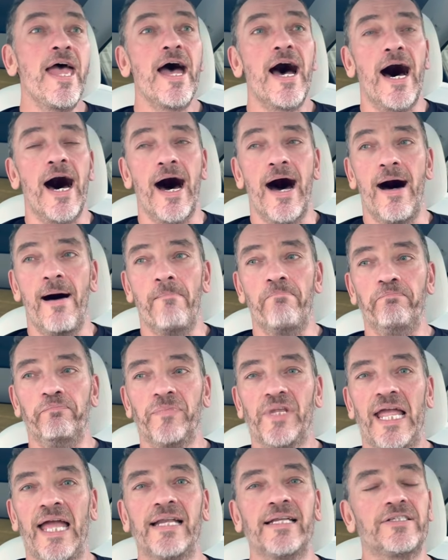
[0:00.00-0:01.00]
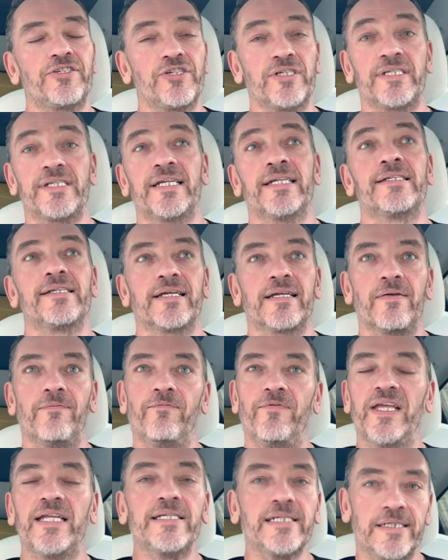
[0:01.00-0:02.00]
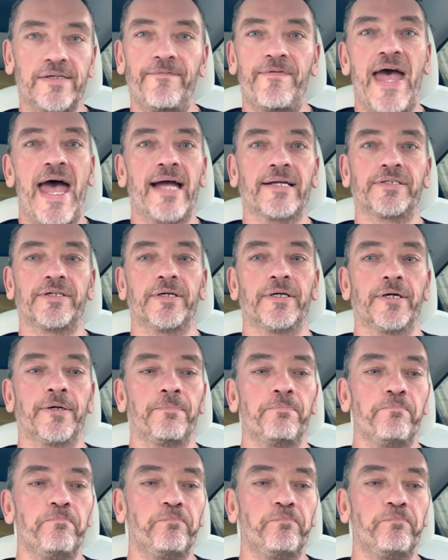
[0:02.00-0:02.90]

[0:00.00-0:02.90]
And it's a convenience factor